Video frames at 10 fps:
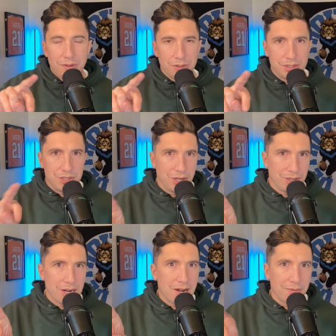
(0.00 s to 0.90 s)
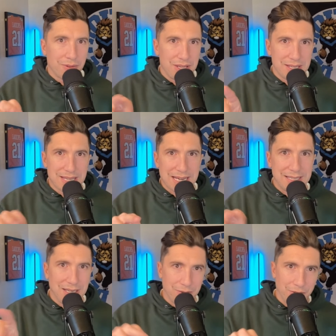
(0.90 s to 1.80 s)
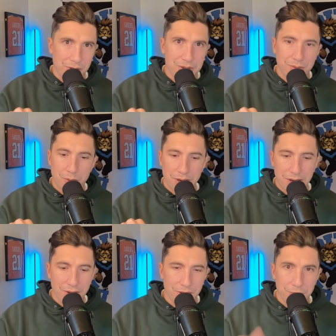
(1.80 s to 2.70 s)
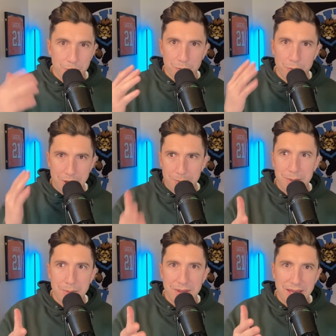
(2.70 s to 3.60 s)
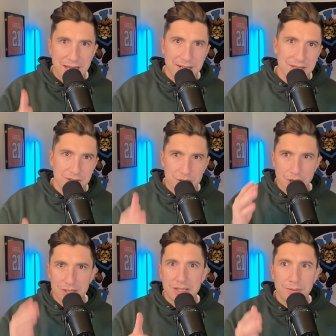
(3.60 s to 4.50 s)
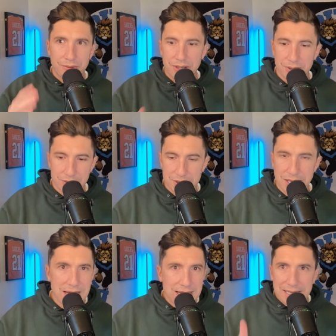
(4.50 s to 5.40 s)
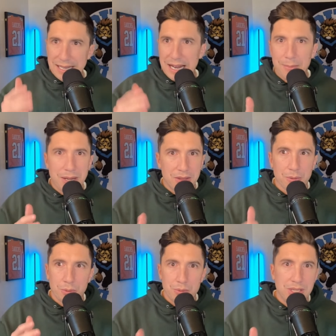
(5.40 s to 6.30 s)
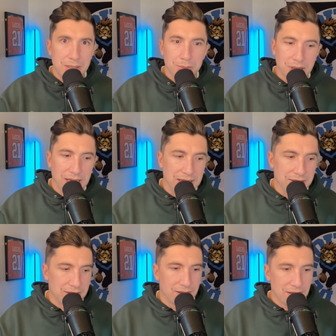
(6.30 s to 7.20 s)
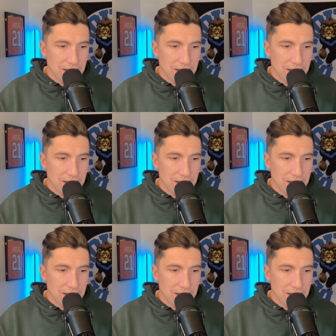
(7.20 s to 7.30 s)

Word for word: Fields and Jared Goff are the exact inverse of one another. What I mean by that is Justin Fields cannot make the routine plays.